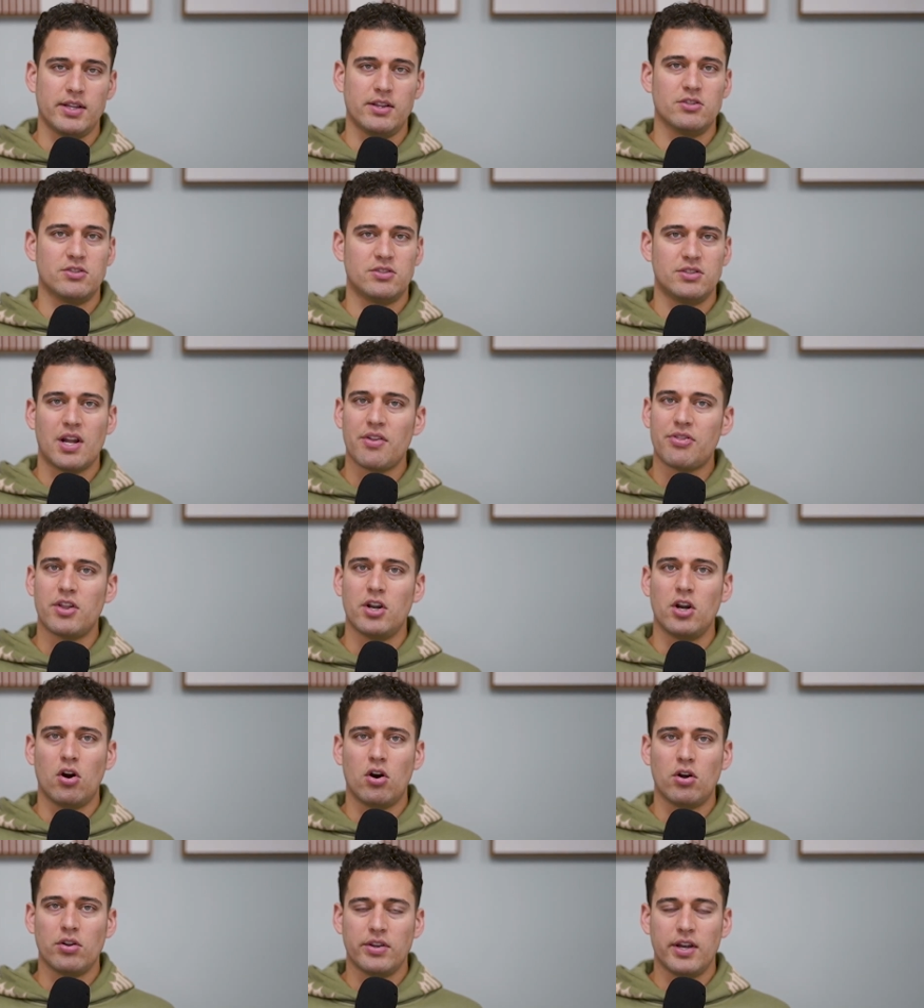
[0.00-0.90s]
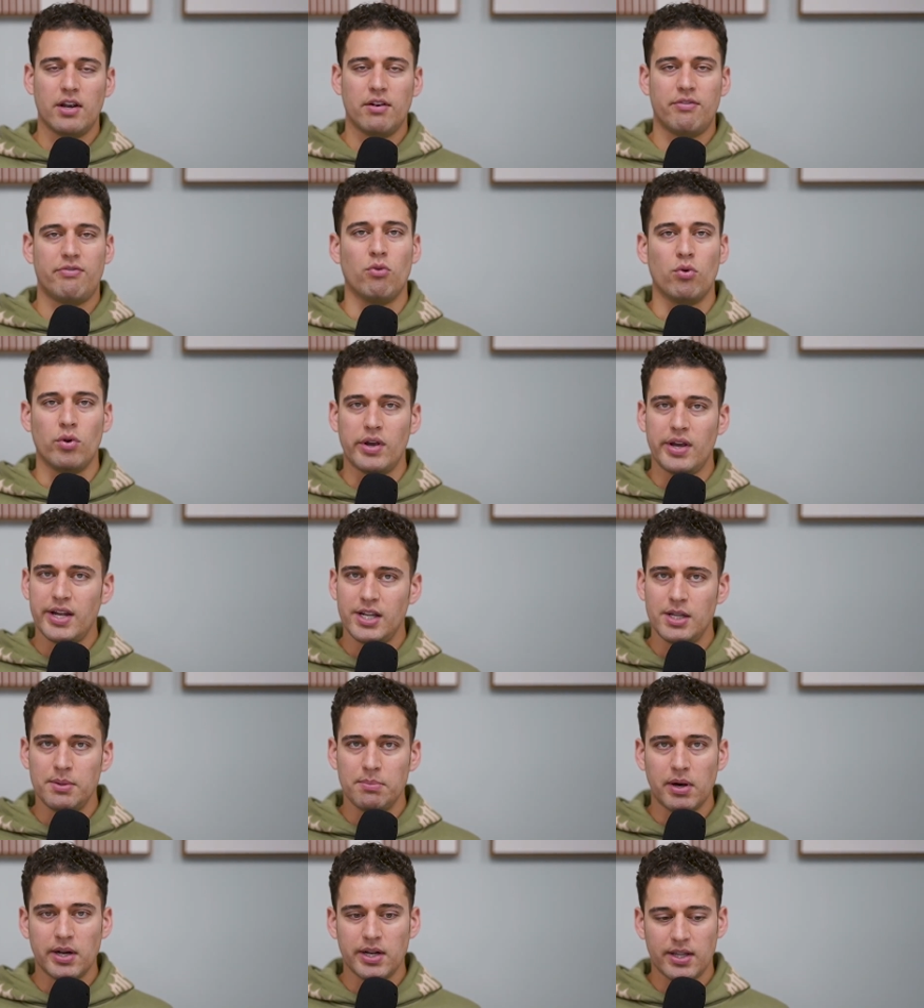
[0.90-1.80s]
There's nothing on there for
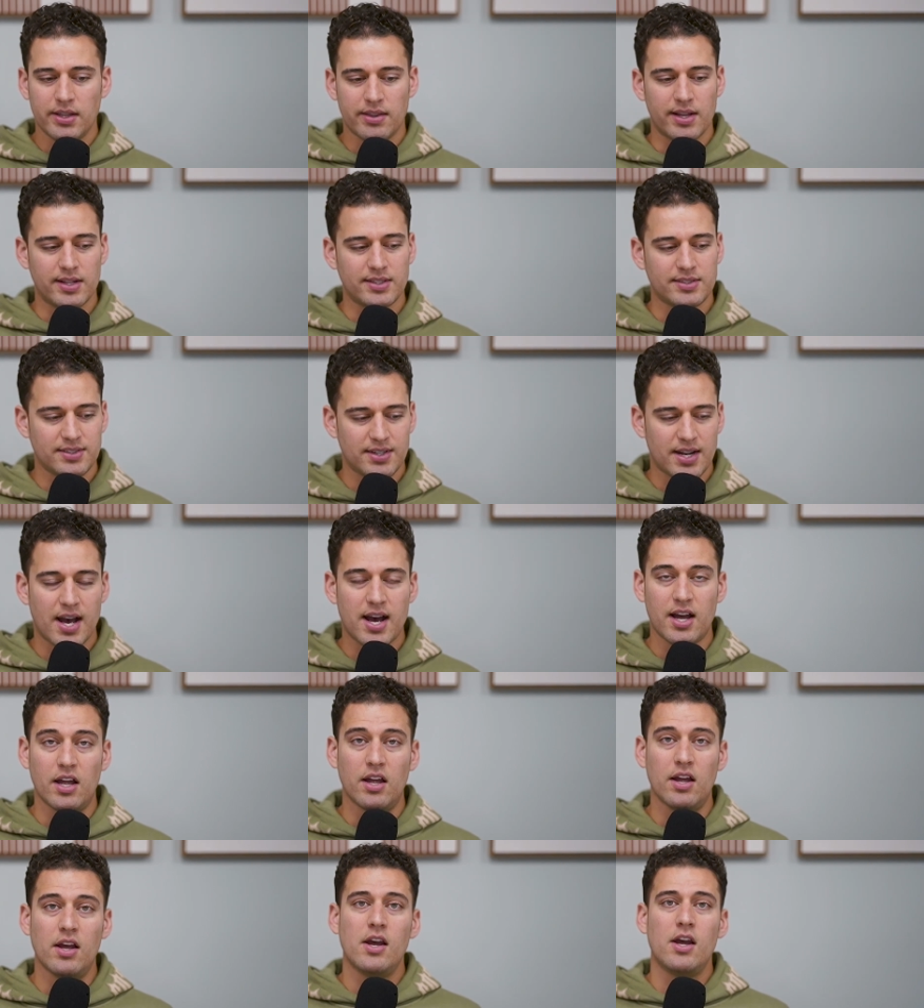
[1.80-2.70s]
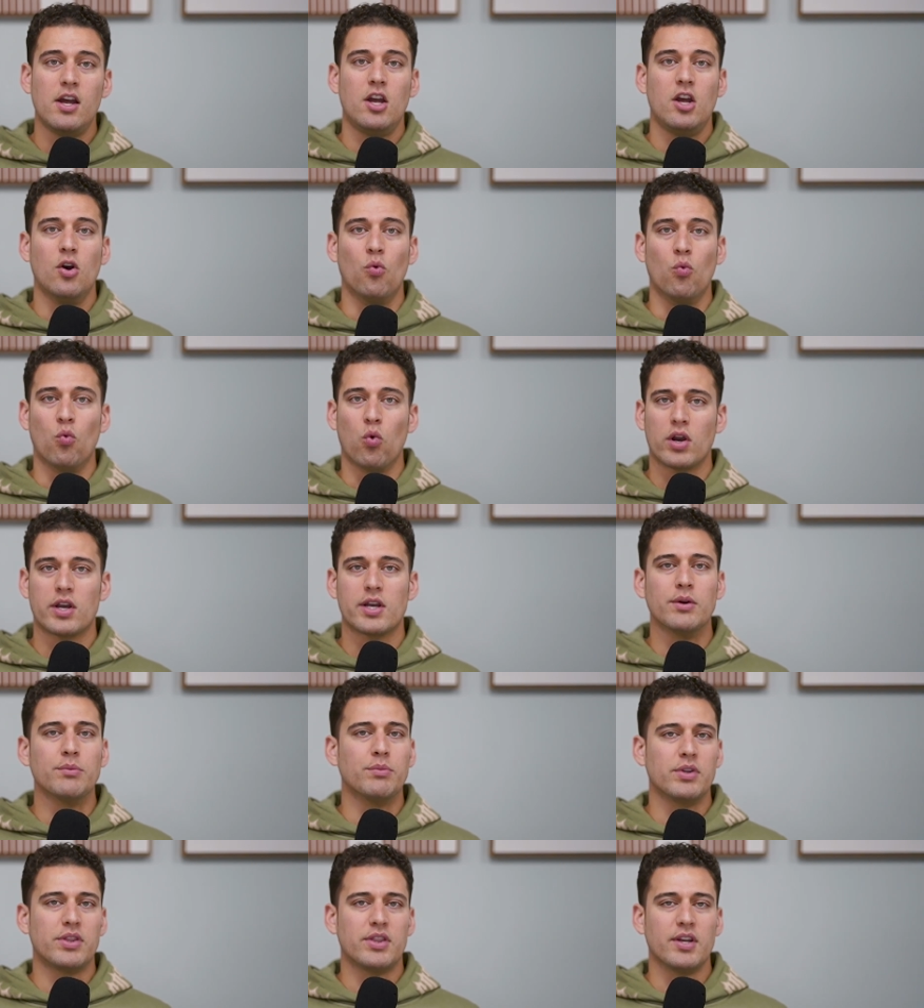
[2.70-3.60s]
anybody that's not
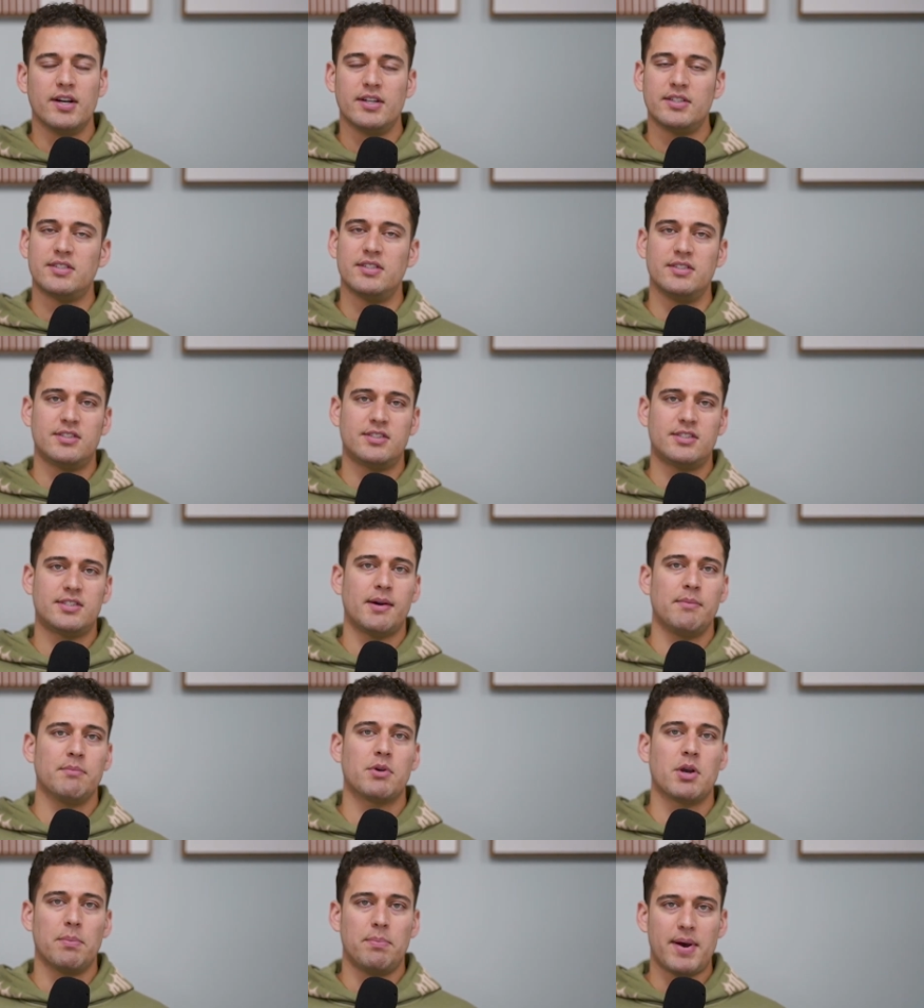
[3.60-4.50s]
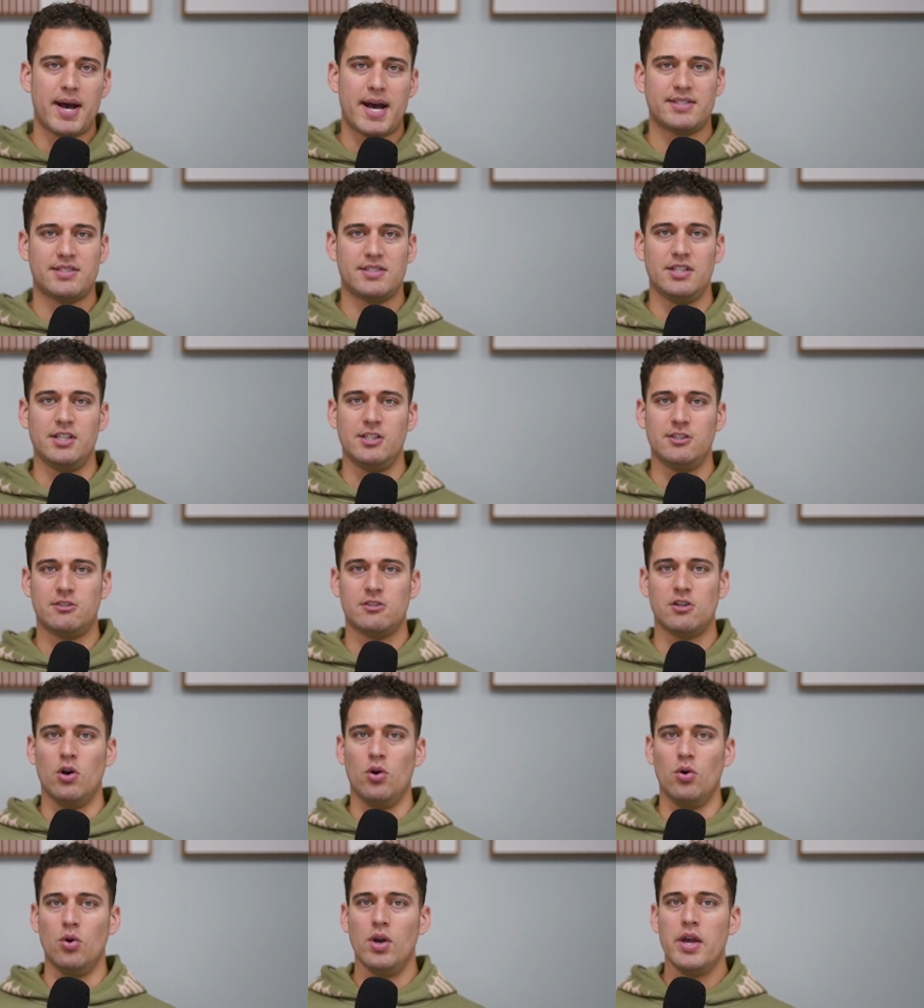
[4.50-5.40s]
working with us in some capacity.
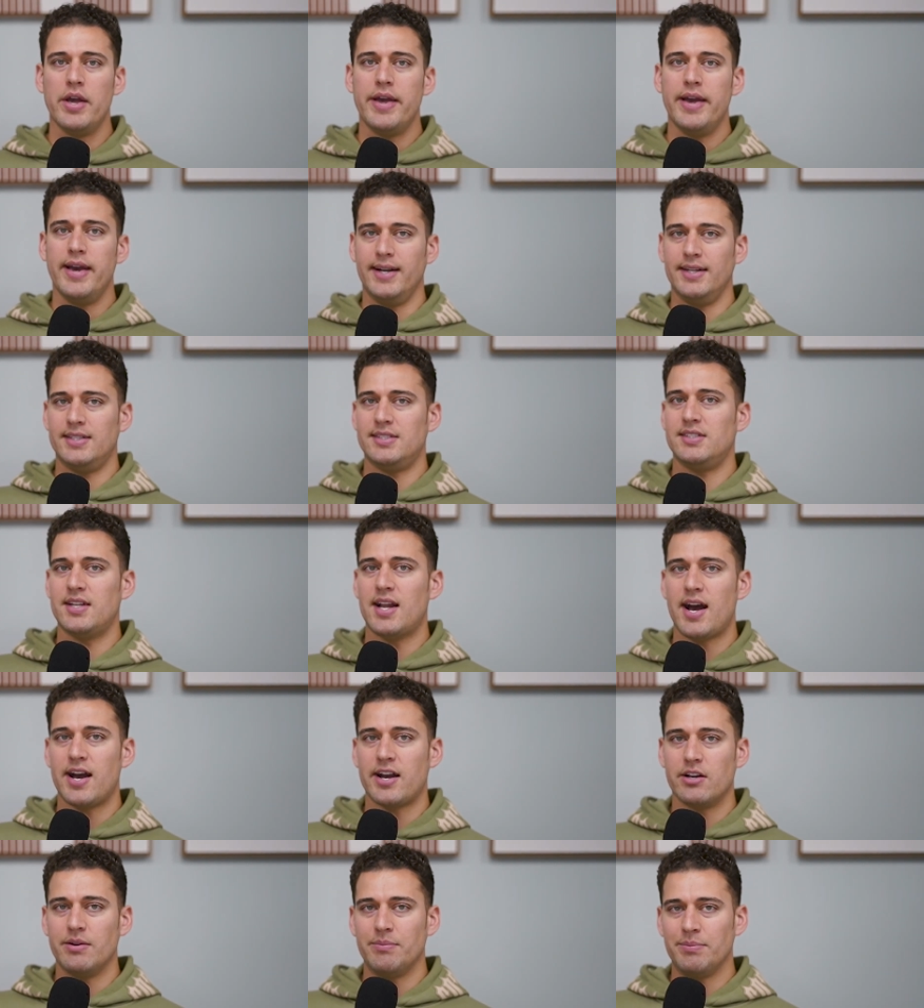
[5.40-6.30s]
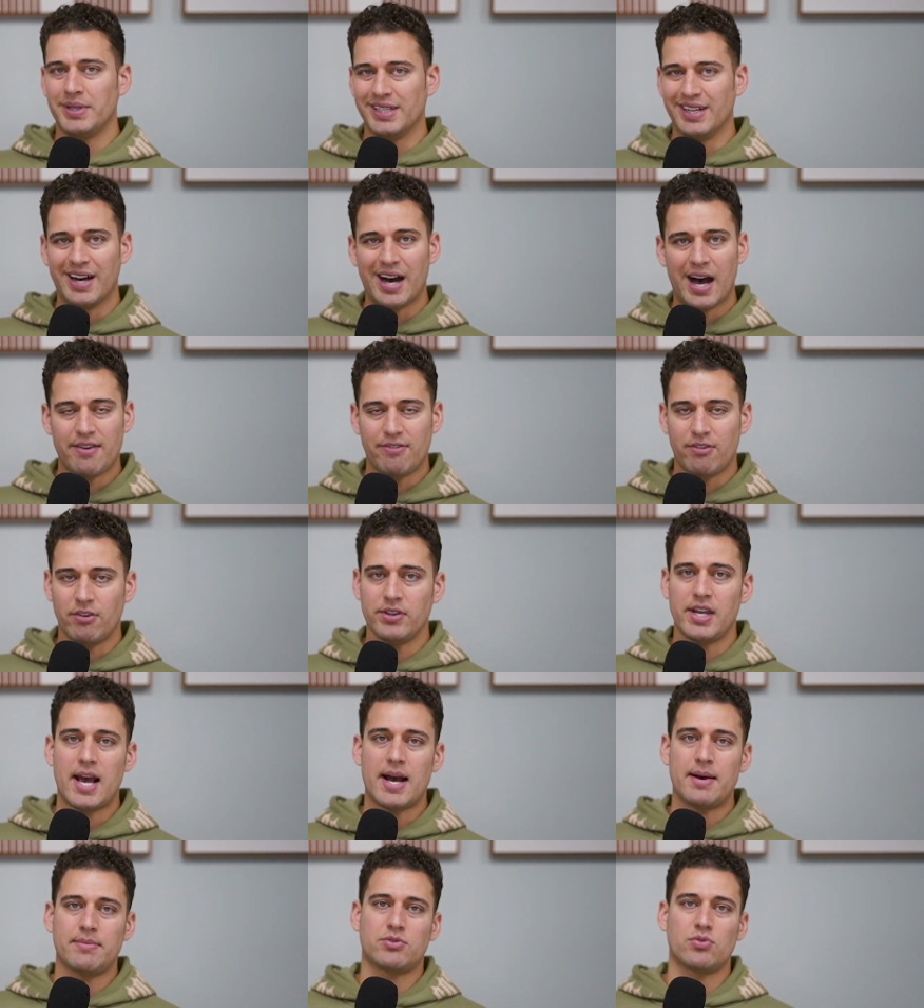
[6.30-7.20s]
So it's not going to be live on
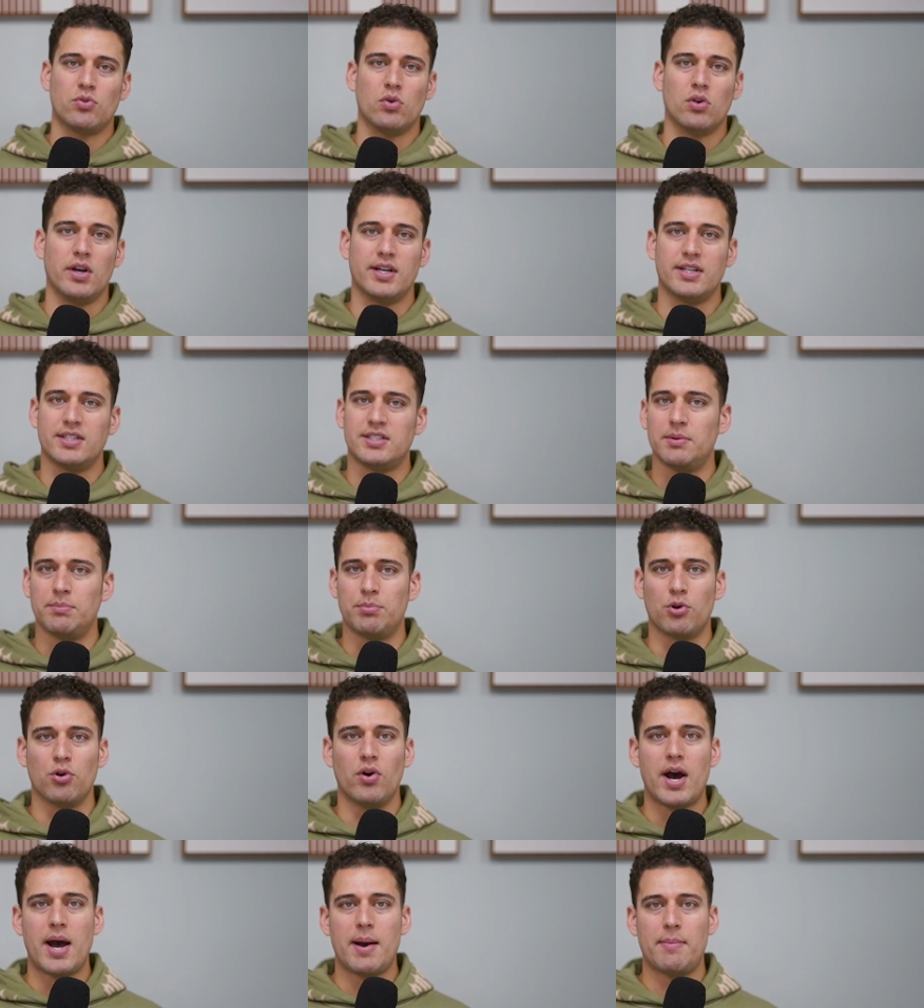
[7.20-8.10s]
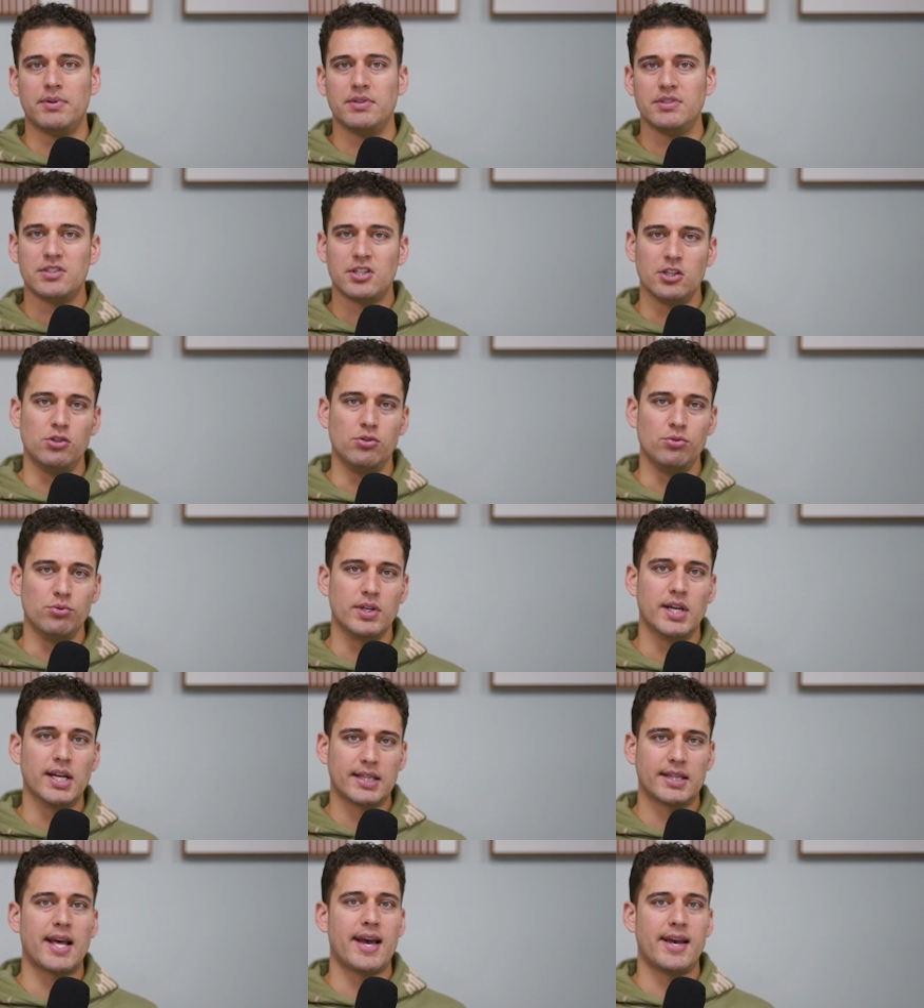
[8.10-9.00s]
the App Store like a typical app until you
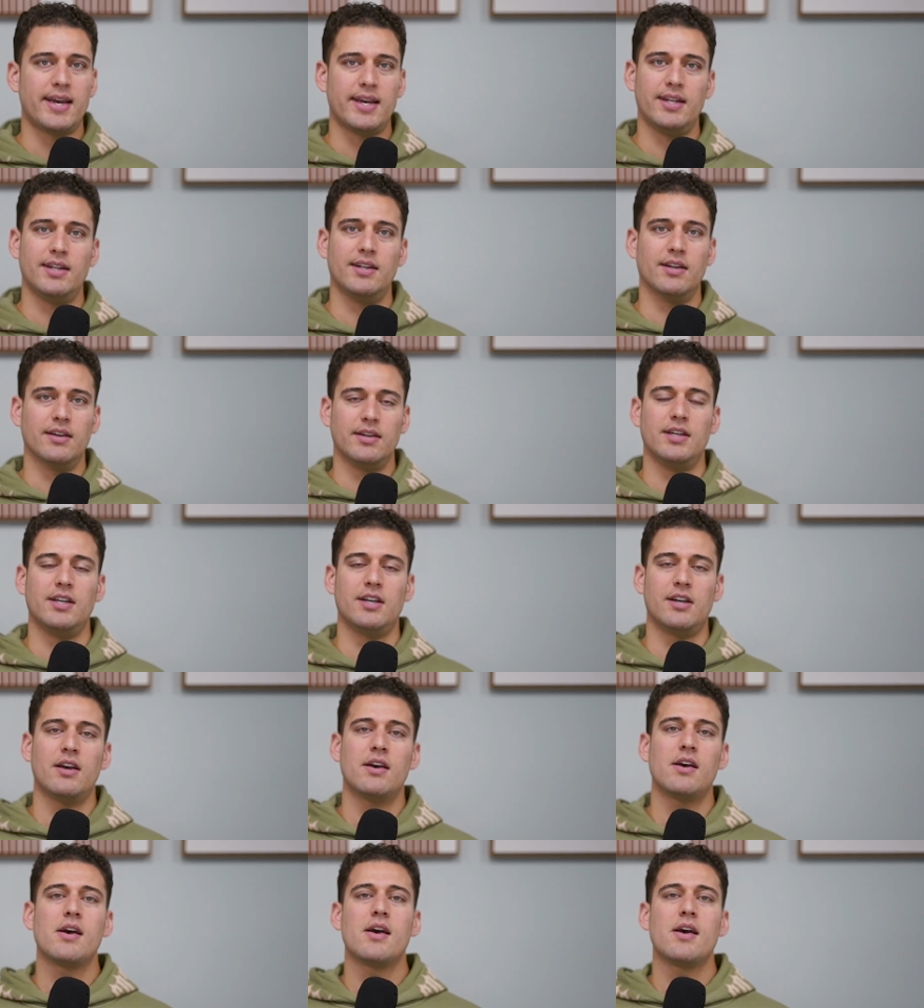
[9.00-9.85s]
get that hidden link